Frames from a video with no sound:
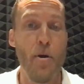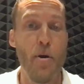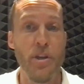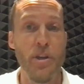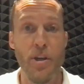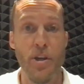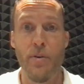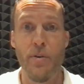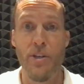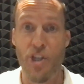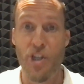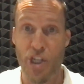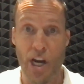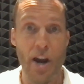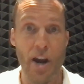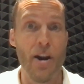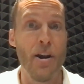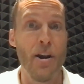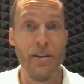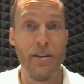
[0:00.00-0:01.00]
promote you
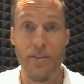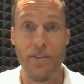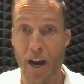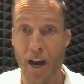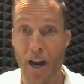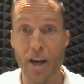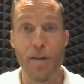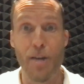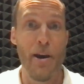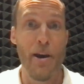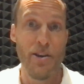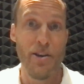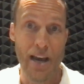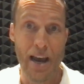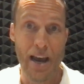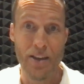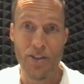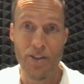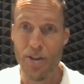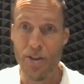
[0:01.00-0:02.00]
and share and talk
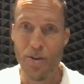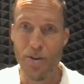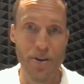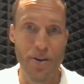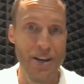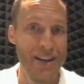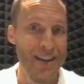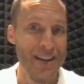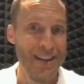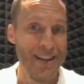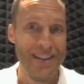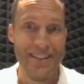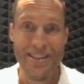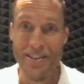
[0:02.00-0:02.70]
about you guys to